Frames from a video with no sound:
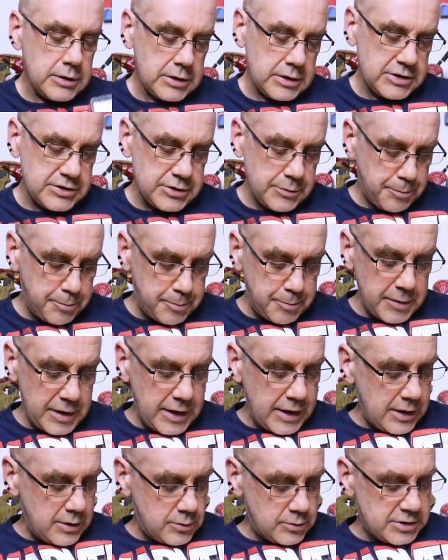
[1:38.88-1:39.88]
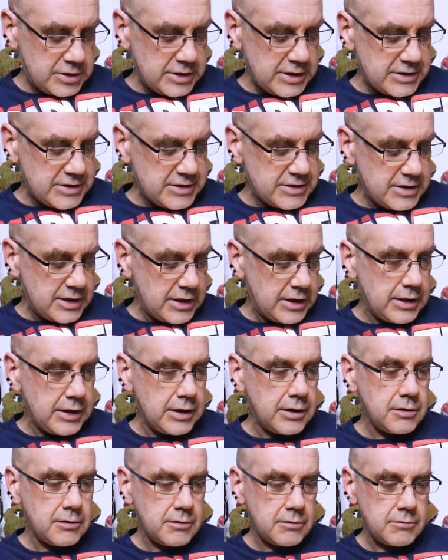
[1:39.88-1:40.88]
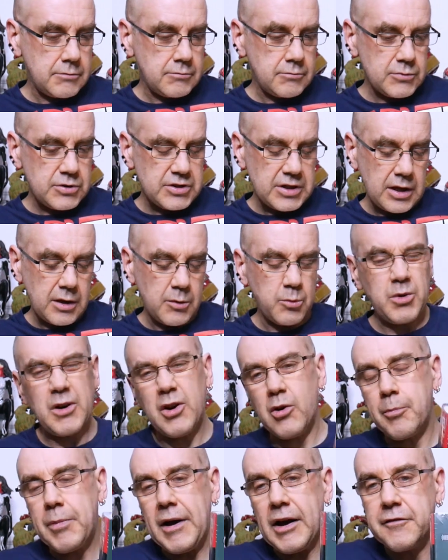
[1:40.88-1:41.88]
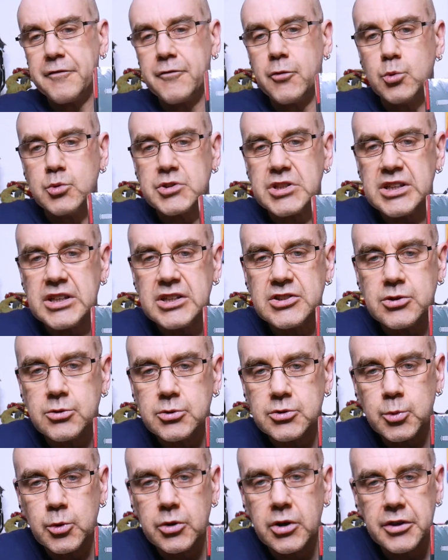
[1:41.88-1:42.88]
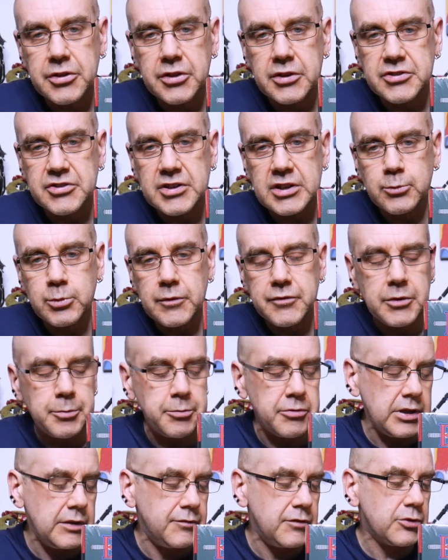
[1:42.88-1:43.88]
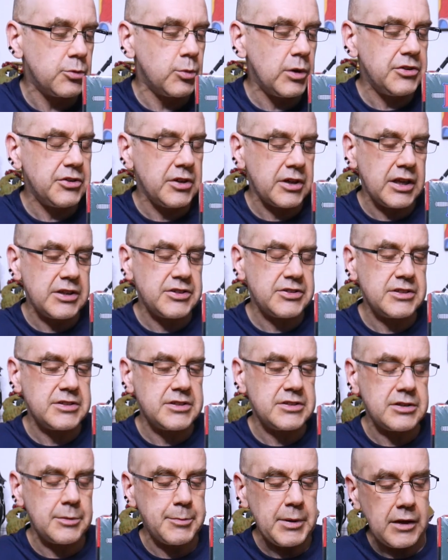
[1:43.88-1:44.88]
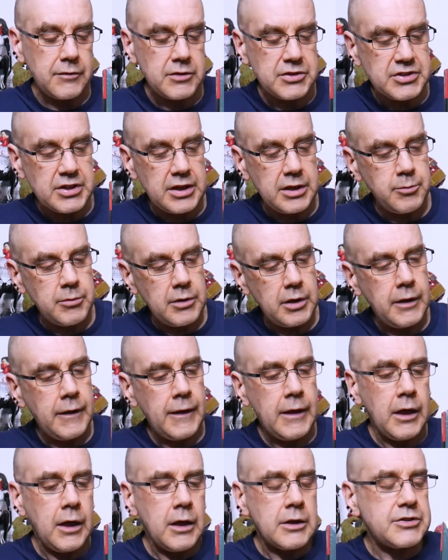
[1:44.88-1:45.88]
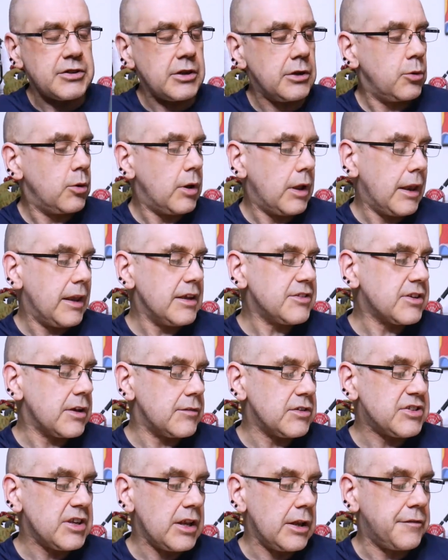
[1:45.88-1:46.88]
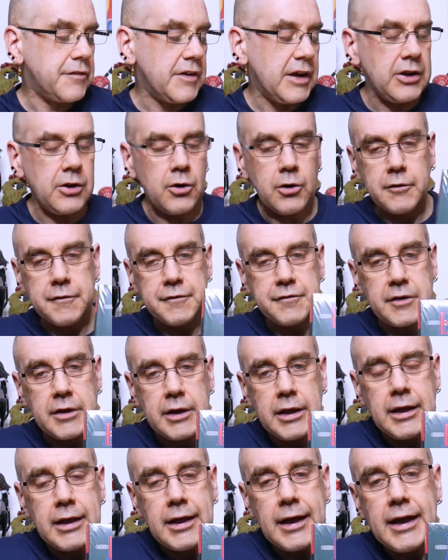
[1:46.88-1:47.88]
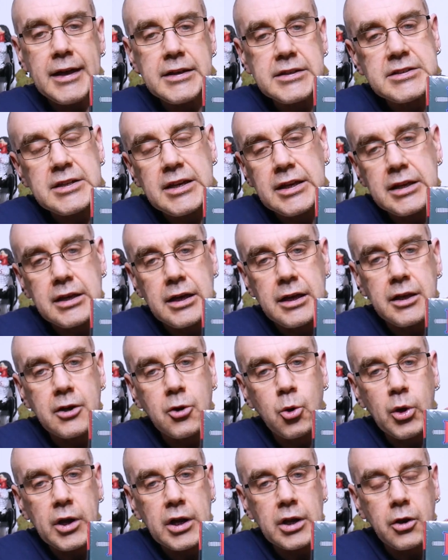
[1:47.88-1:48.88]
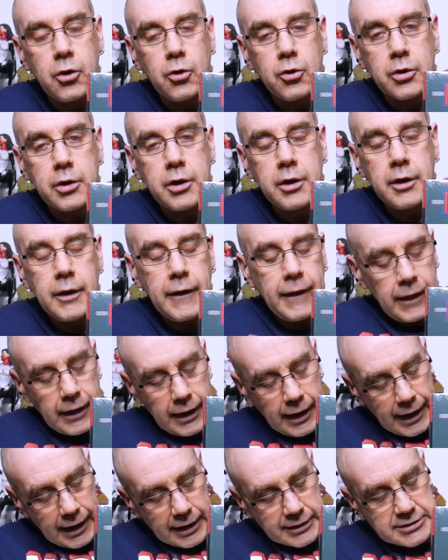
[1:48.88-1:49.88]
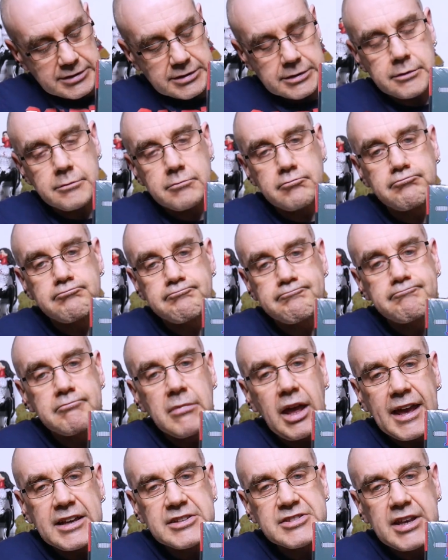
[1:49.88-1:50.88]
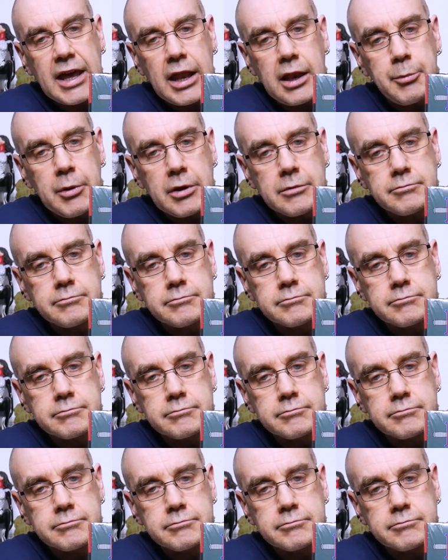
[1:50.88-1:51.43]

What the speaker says: It's about, let's see, well, about 40 issues worth, I said with the previous ones. I guess this is about the same. So let's get the cellophane off and take a quick look at Excalibur.